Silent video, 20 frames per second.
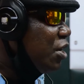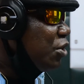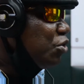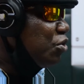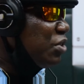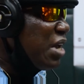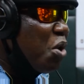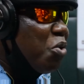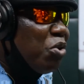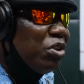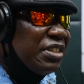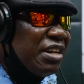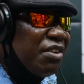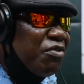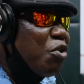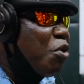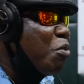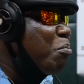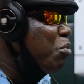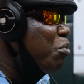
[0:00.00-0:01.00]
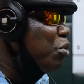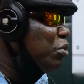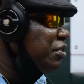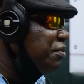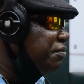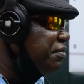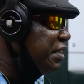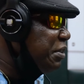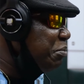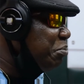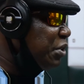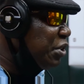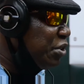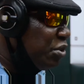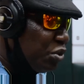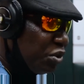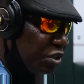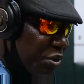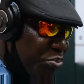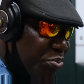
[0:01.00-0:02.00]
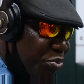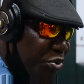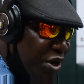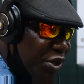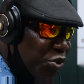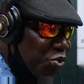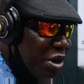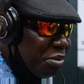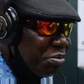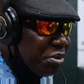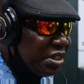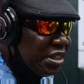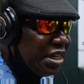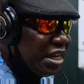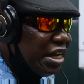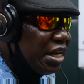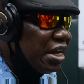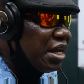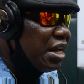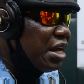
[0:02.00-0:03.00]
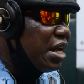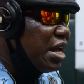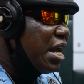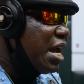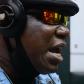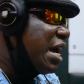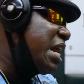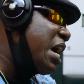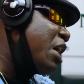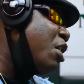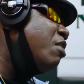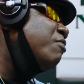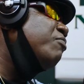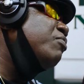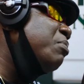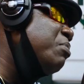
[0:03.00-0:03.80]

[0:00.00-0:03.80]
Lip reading: So that one self can motivate me to the point when we say, and I come